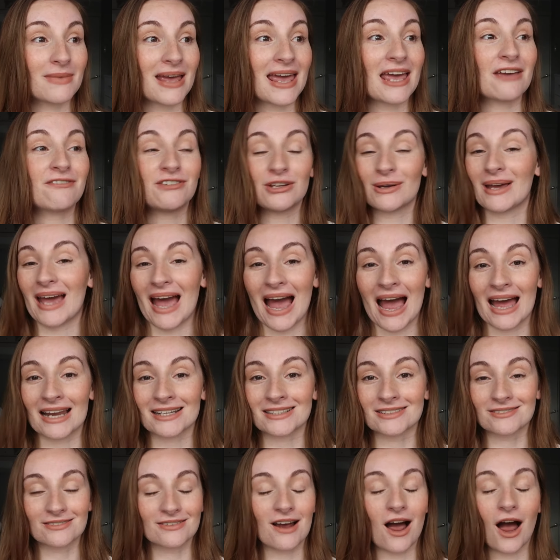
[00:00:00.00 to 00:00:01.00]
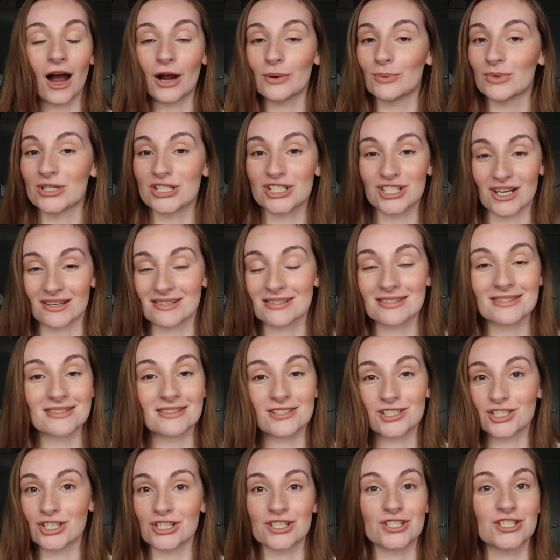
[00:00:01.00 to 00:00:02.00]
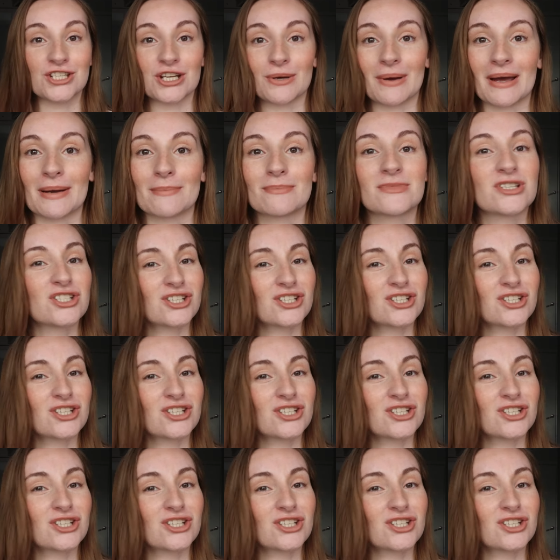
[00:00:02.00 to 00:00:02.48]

if you can, I would just do it.